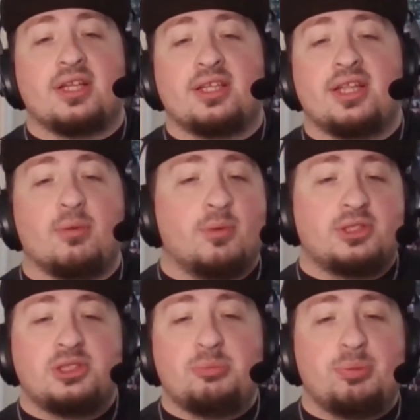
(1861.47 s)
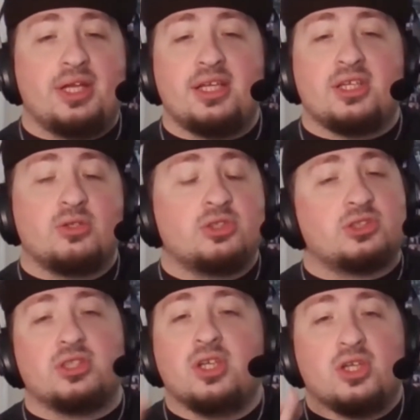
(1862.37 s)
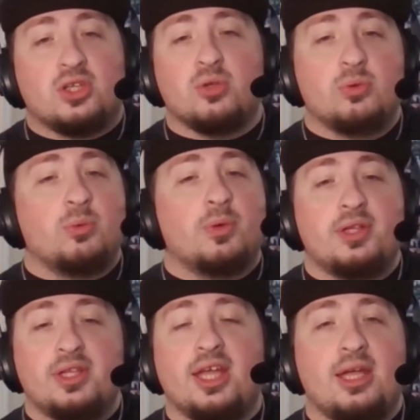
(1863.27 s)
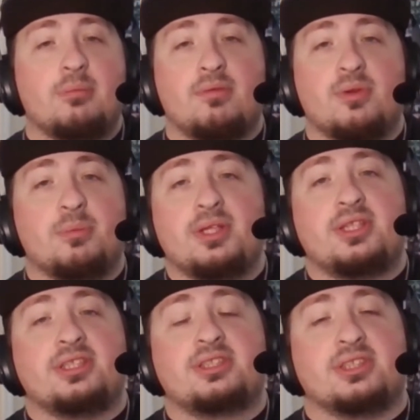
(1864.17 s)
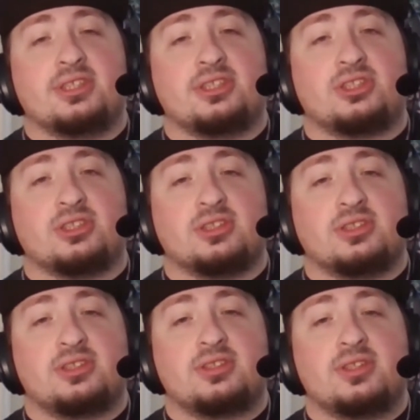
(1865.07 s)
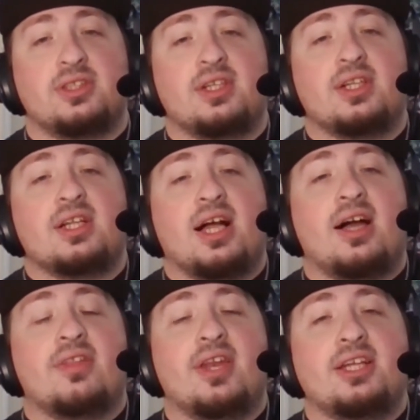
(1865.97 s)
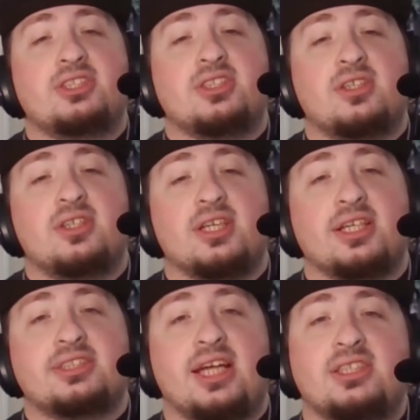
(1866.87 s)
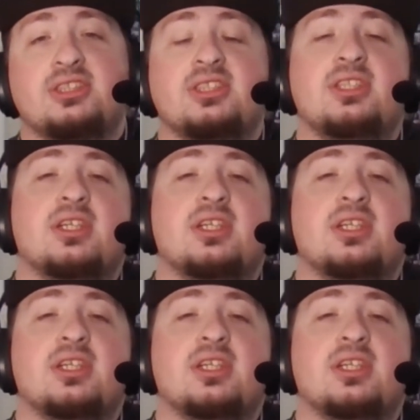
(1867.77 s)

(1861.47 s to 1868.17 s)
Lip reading: that. Once you play it, you will win the game if you meet these conditions. The next card is actually,